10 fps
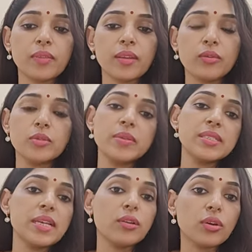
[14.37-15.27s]
You will be
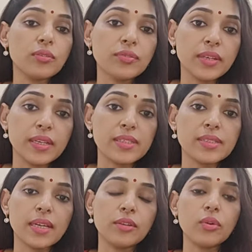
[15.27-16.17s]
seeing a lot of
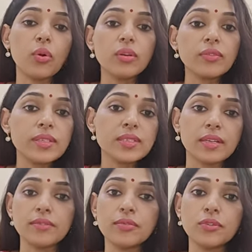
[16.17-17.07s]
kids and you are always
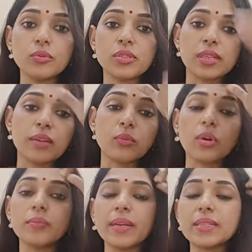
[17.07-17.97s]
confused that
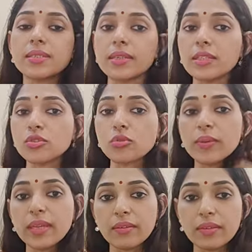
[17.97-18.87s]
what medicine needs to
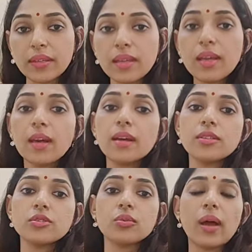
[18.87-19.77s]
be given.
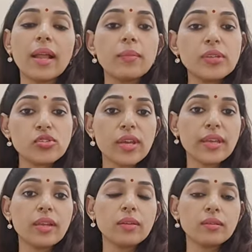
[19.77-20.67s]
So I'll be
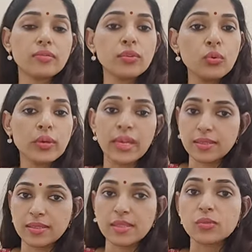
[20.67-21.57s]
sharing few
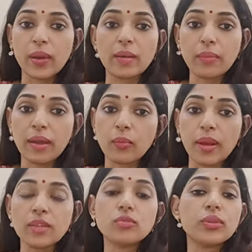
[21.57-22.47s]
cases one by
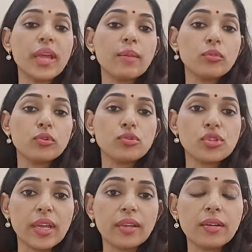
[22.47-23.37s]
one. Today I'm going to
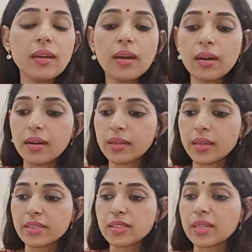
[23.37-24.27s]
share a
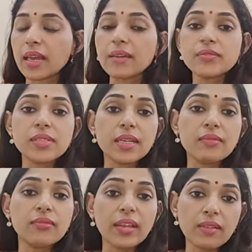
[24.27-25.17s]
case that I have
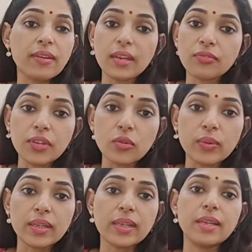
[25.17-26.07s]
seen very, very
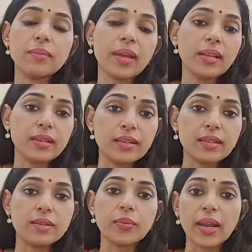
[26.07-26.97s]
frequently in my
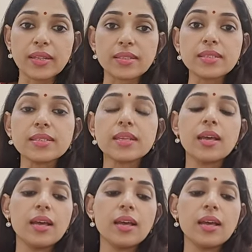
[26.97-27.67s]
clinical practice.